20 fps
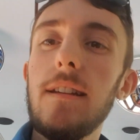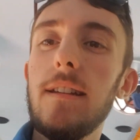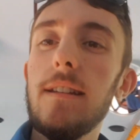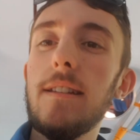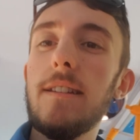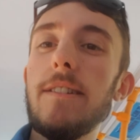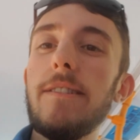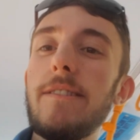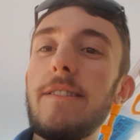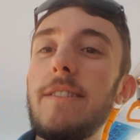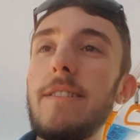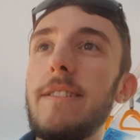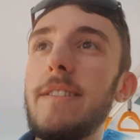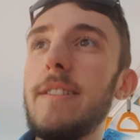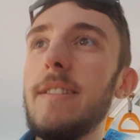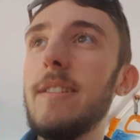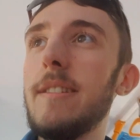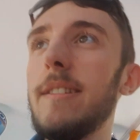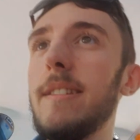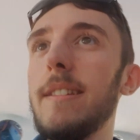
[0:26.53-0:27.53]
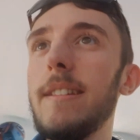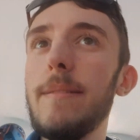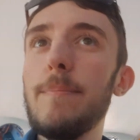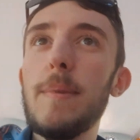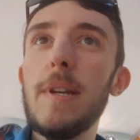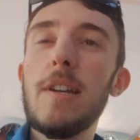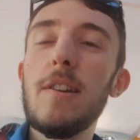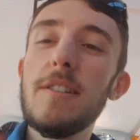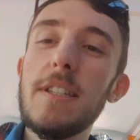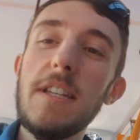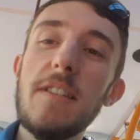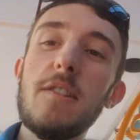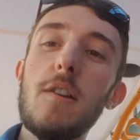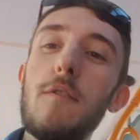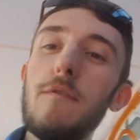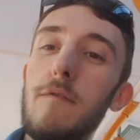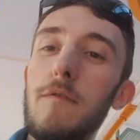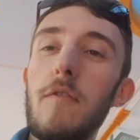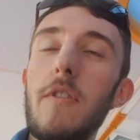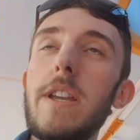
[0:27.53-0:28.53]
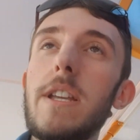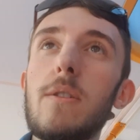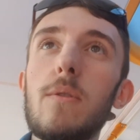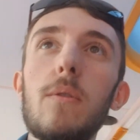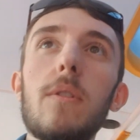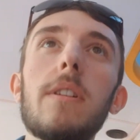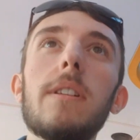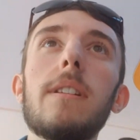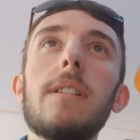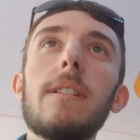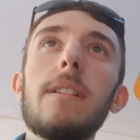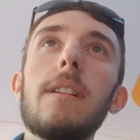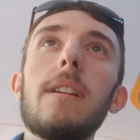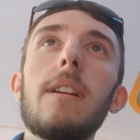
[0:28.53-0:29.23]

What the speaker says: because they're so frequent,